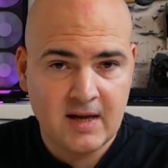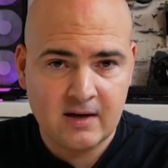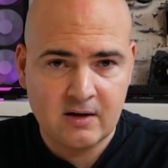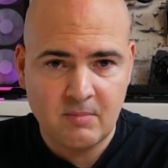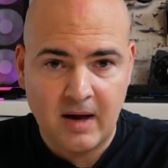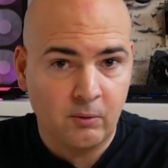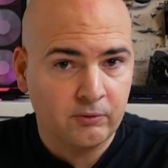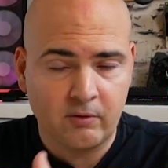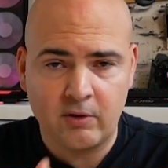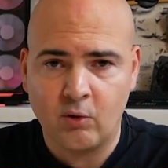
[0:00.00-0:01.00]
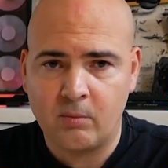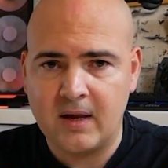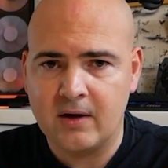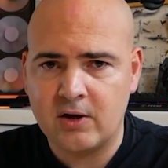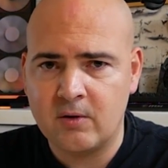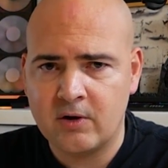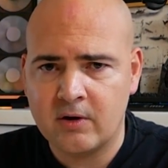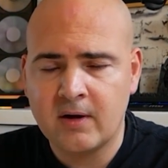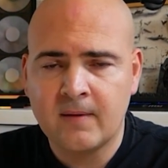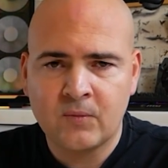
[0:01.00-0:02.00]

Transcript: Kingdom and also the European Union,